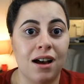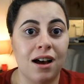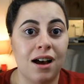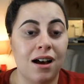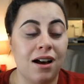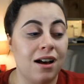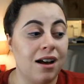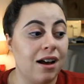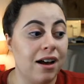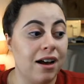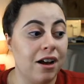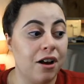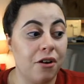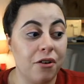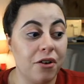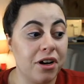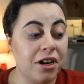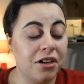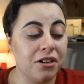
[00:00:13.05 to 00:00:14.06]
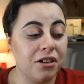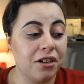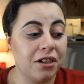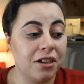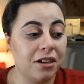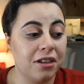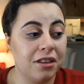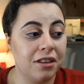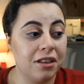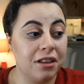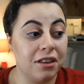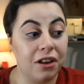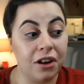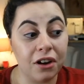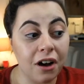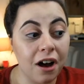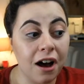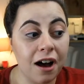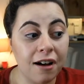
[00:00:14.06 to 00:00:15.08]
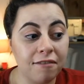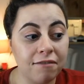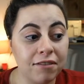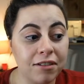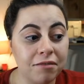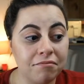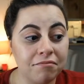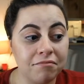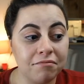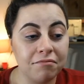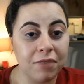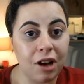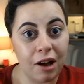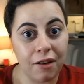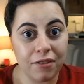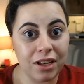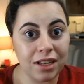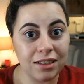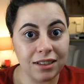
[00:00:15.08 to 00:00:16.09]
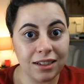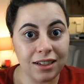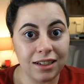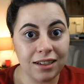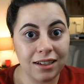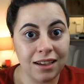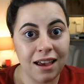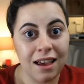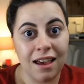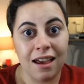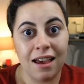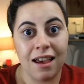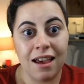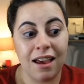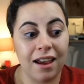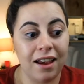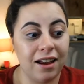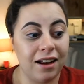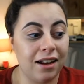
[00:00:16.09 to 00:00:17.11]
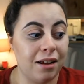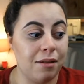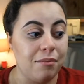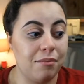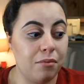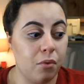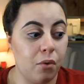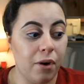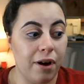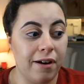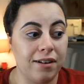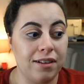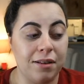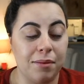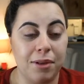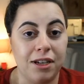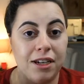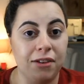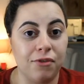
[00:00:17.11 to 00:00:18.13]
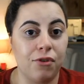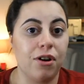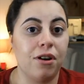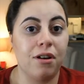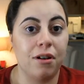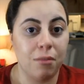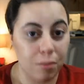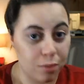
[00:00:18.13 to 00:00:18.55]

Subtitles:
I already took the look off, obviously, and I'm wearing something different.